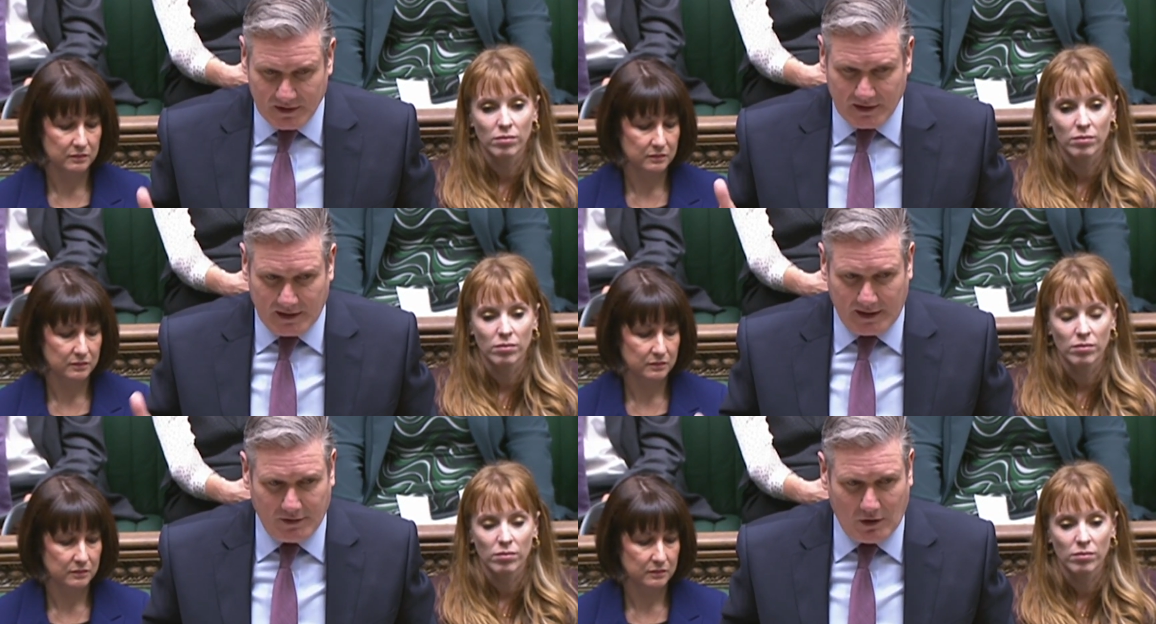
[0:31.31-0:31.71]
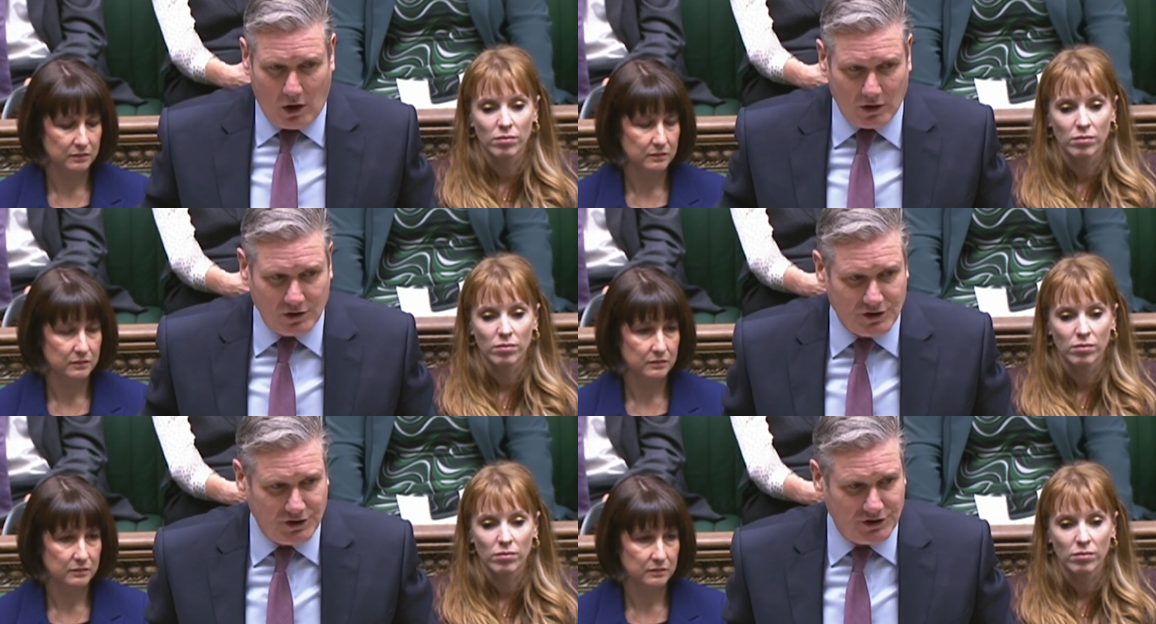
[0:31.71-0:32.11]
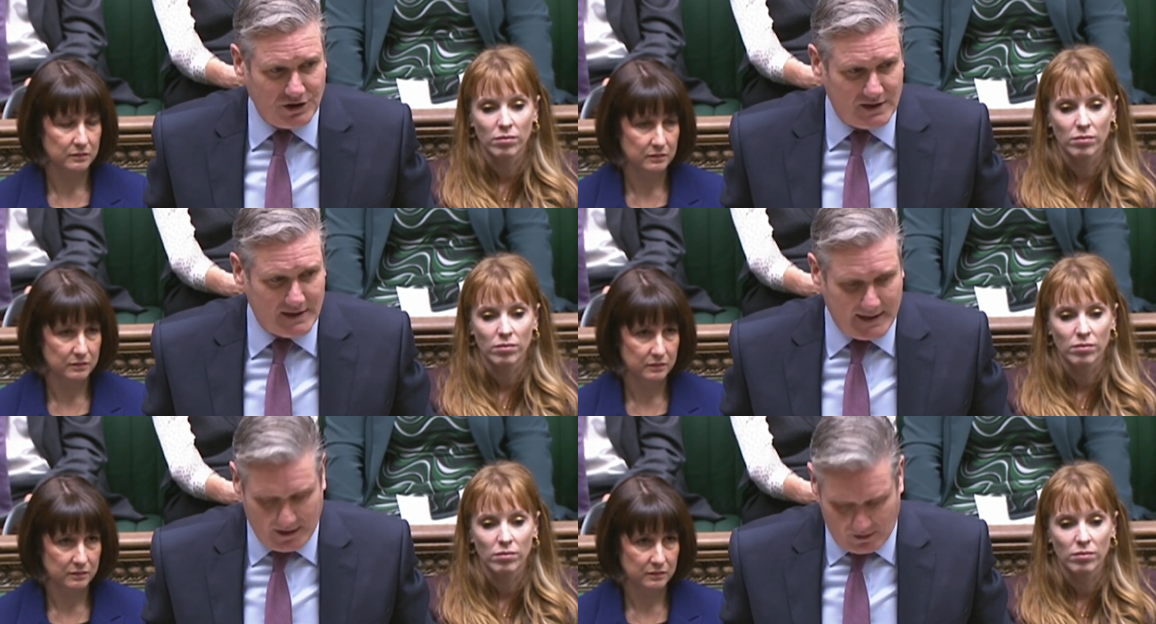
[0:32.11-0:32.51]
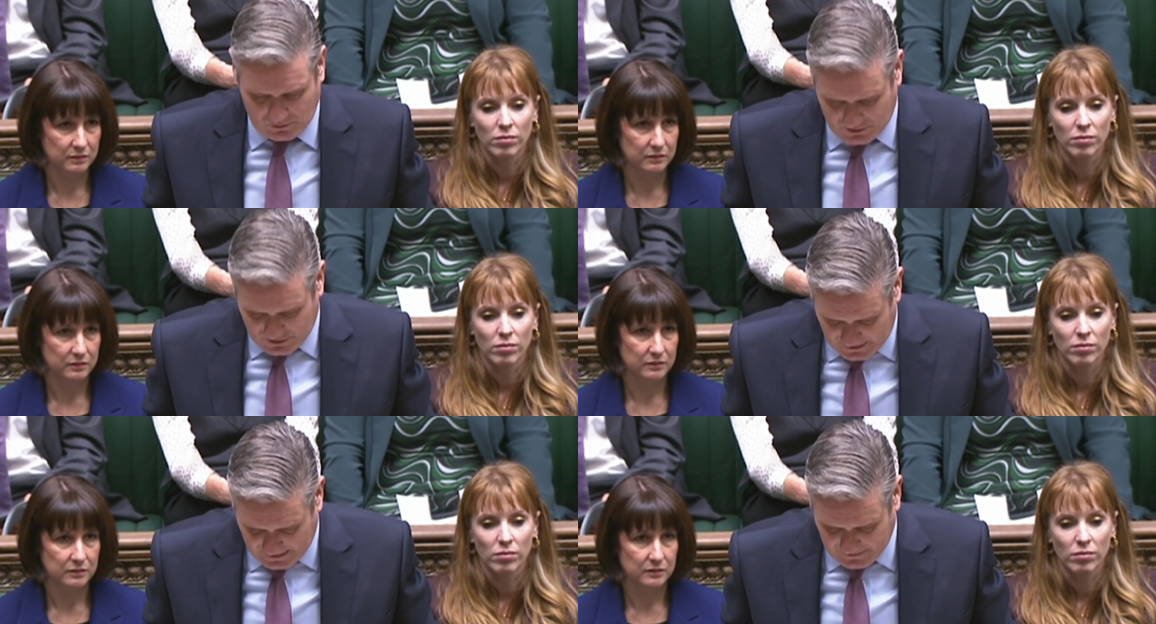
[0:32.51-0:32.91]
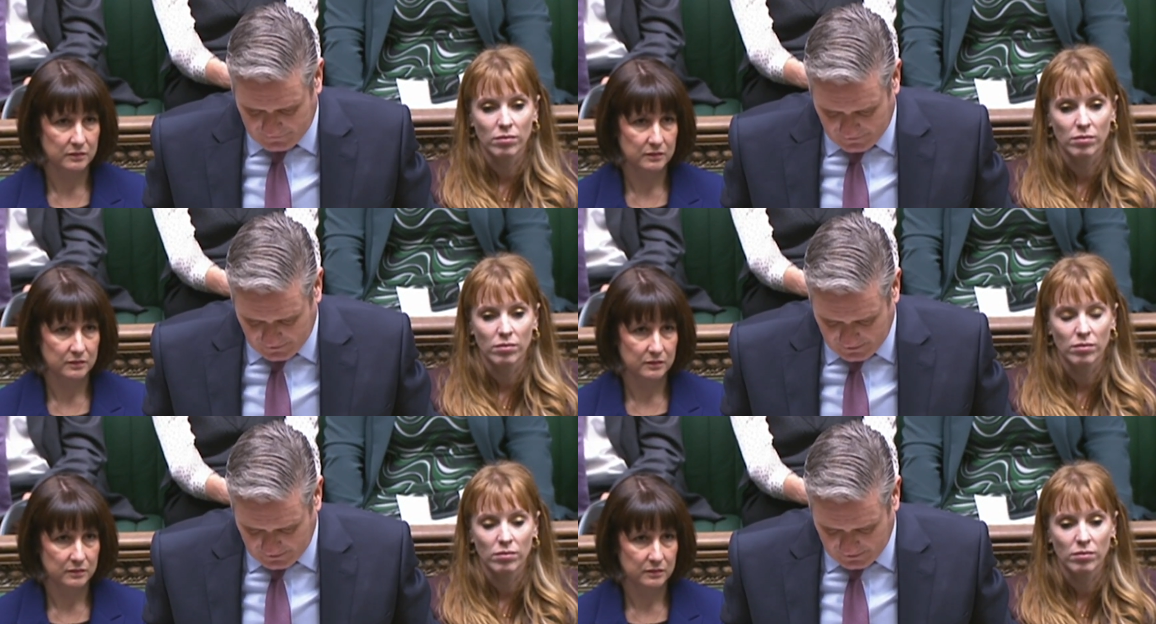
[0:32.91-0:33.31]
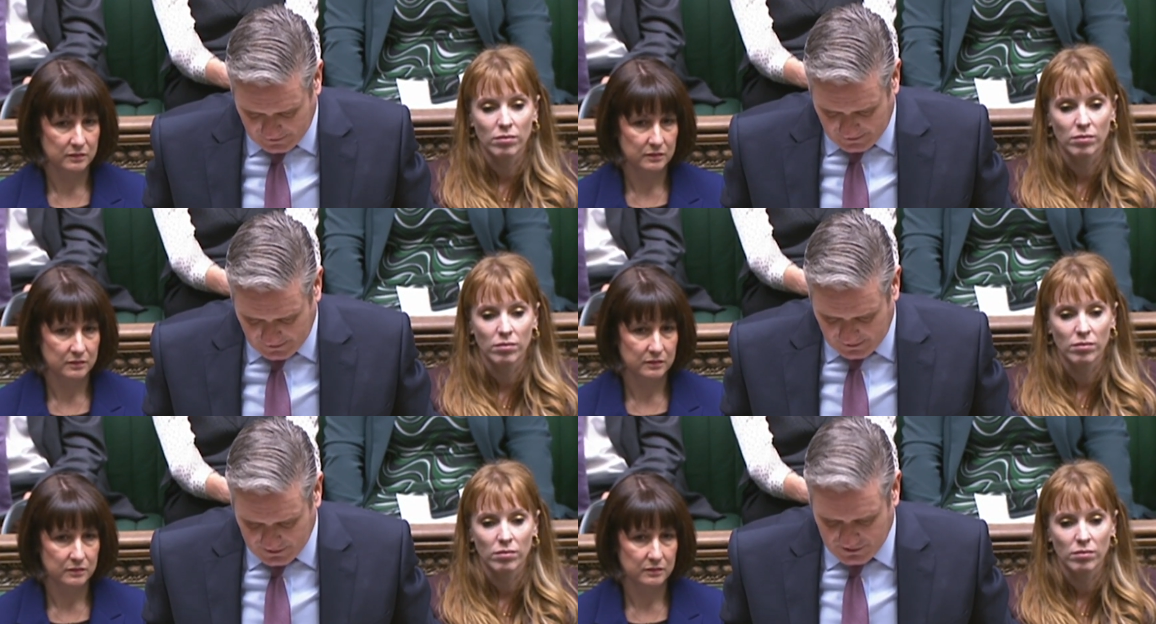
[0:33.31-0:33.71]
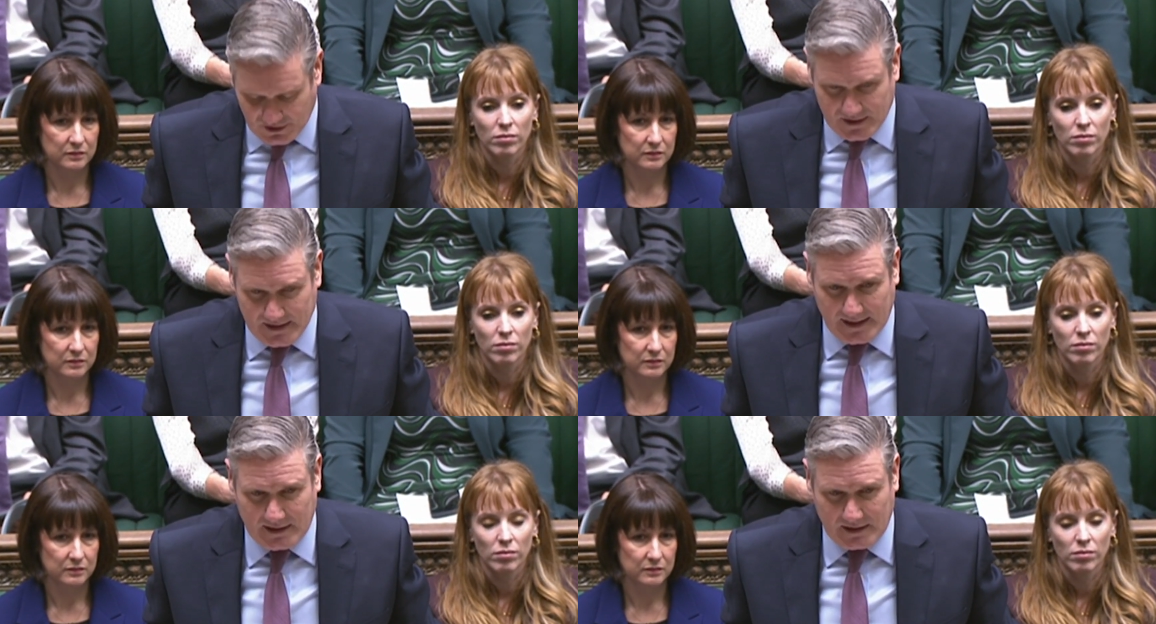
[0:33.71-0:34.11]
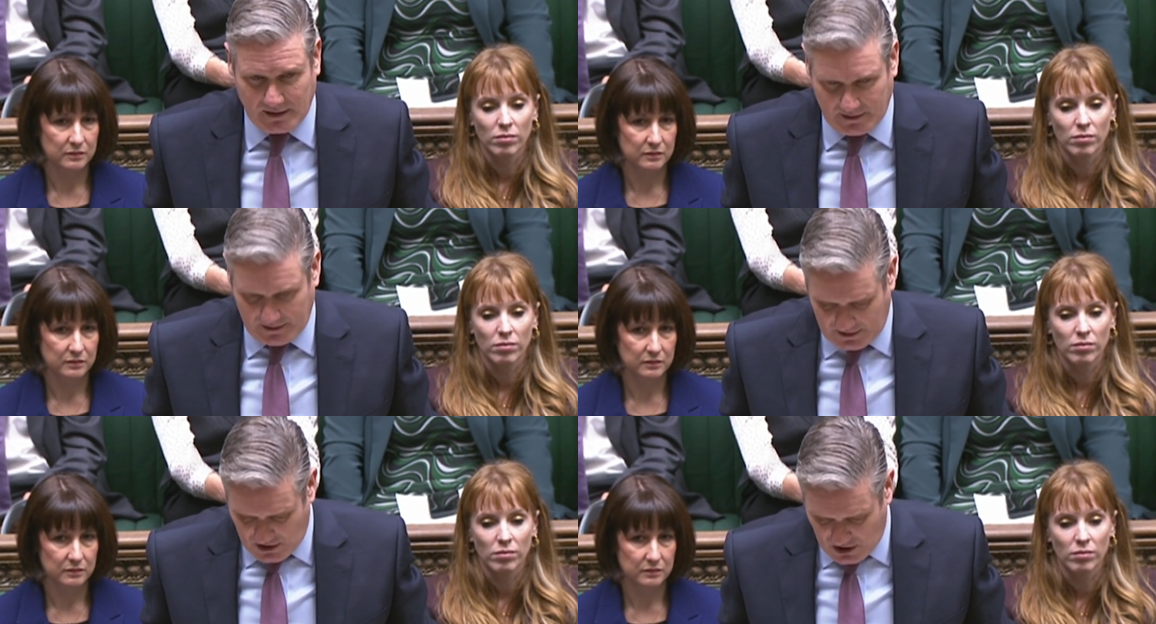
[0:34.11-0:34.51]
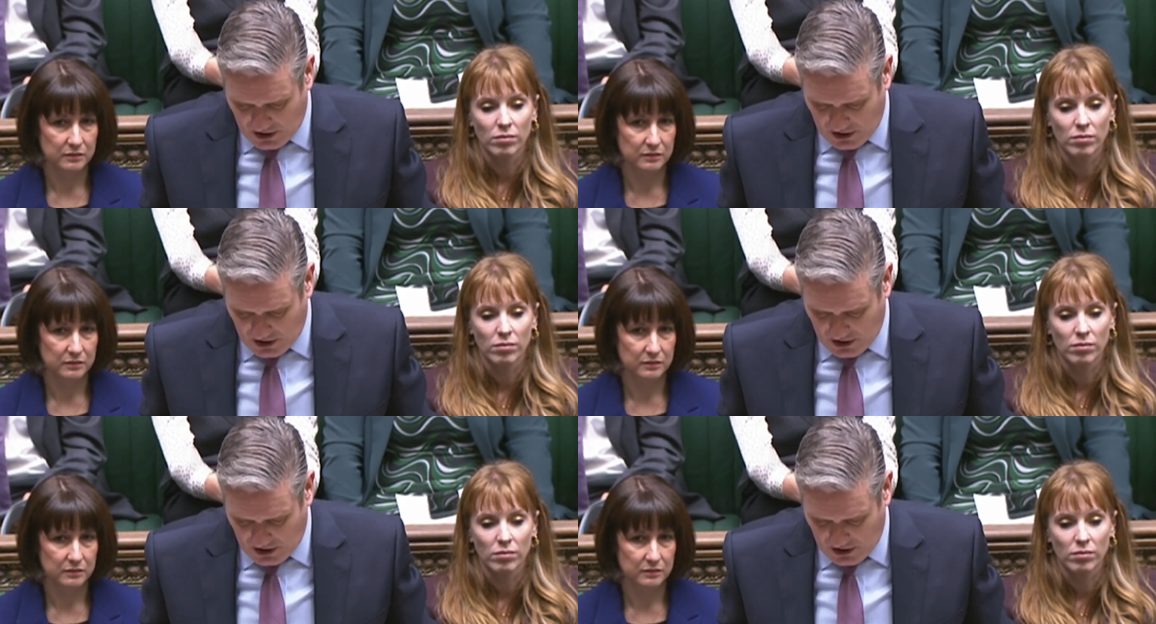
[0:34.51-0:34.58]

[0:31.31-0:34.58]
Speaker 1: to get the hostages out safely, to tackle the